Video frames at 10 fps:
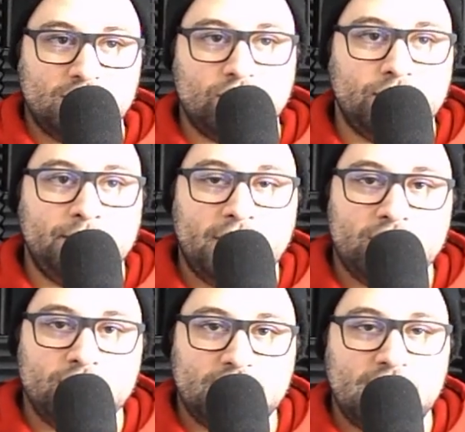a little bit
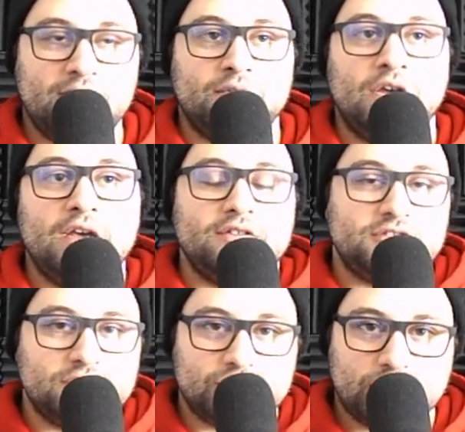better again. They're
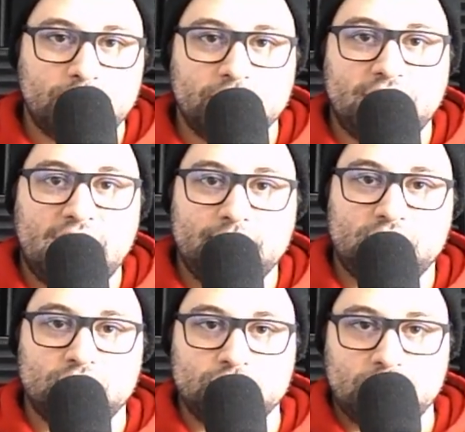still troubled times
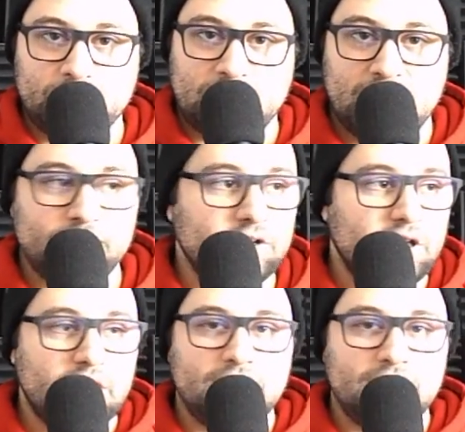because they're trying to recover.